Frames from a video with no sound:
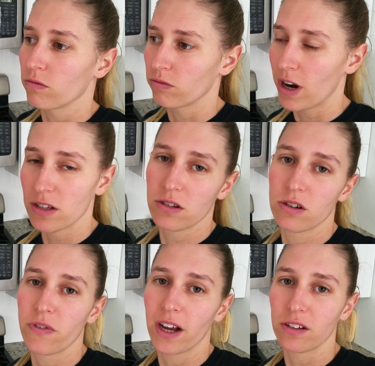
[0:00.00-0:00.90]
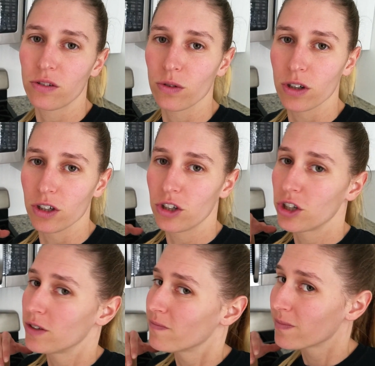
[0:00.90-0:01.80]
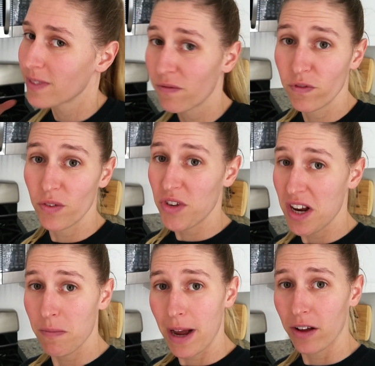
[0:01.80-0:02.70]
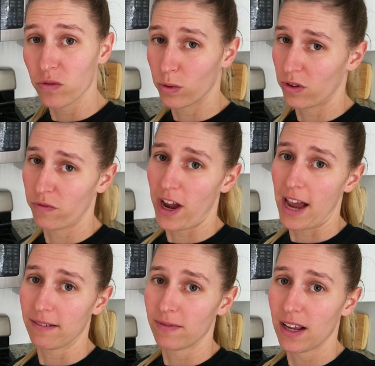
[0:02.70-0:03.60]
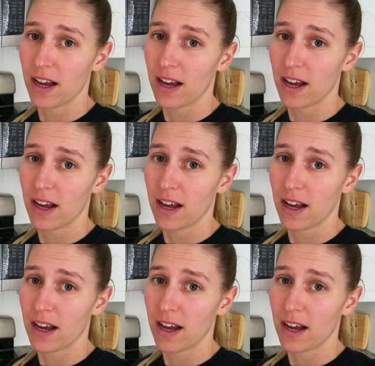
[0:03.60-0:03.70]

raises your fat storage, 15 pounds worth of fat.